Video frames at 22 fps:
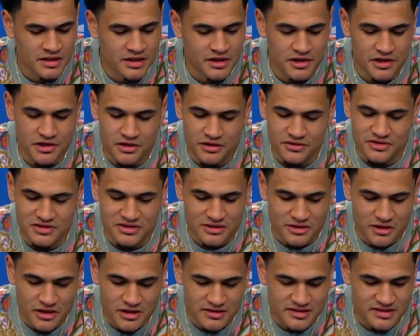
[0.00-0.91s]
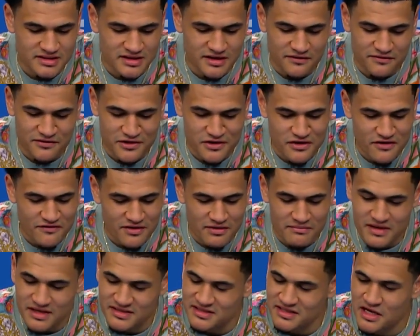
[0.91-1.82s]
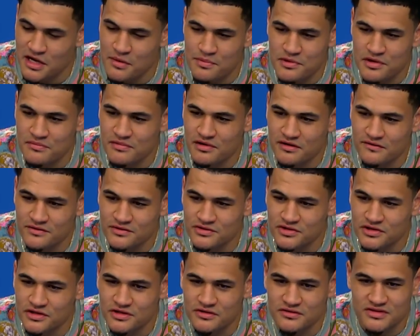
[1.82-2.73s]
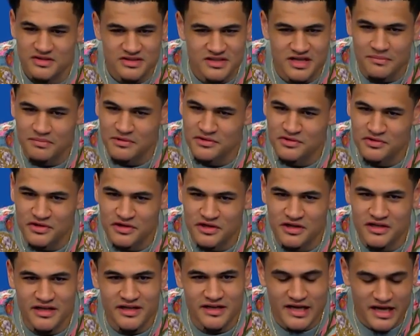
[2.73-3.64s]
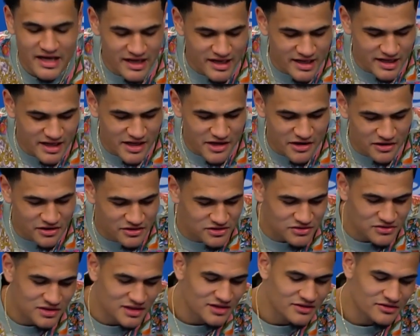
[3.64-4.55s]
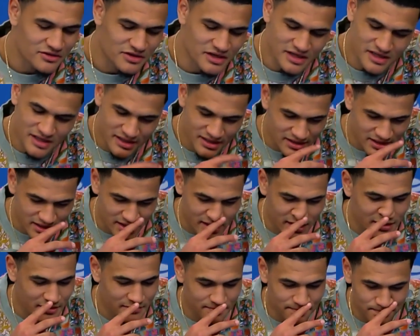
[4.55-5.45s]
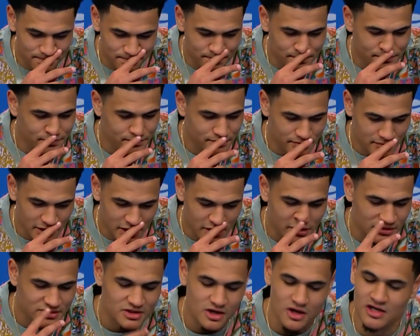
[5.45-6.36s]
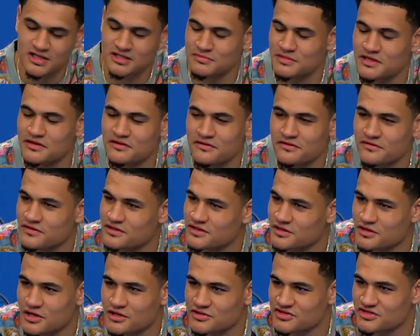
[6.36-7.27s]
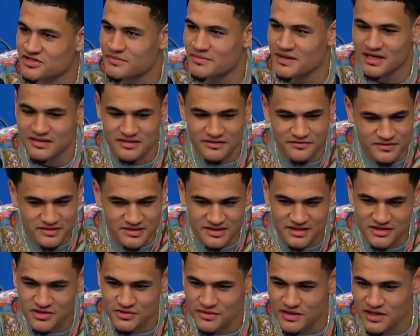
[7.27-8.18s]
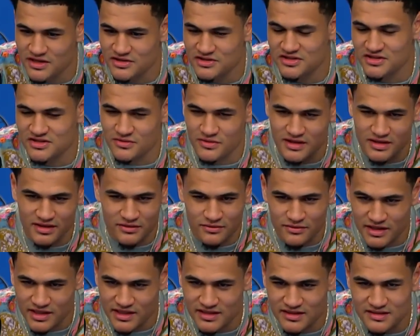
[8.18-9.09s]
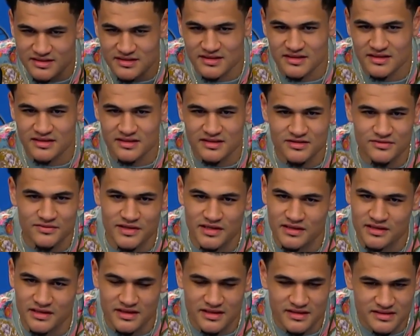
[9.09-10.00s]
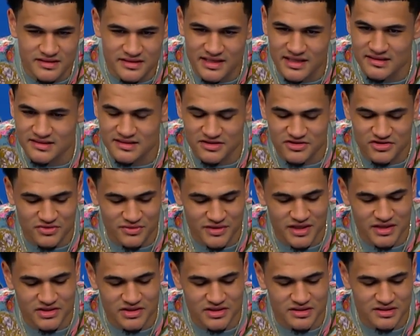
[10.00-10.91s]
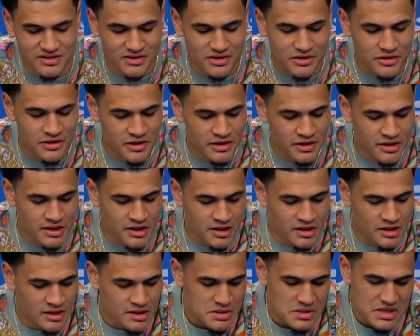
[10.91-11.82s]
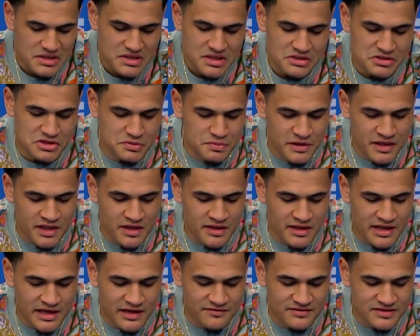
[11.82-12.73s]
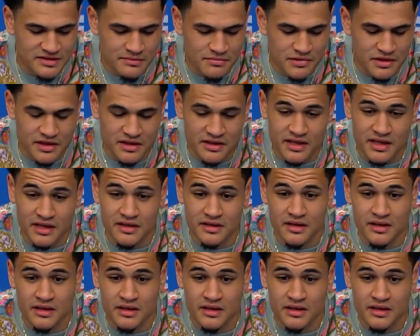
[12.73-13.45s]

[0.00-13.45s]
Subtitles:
you know, just learn stuff. You know, if I'm messing up in the middle of a drill, stop the drill, and you know, I'll do a little. You know, talk to me. You know, just about different situations, what he sees when he's in that situation. So, I think just being able to have somebody that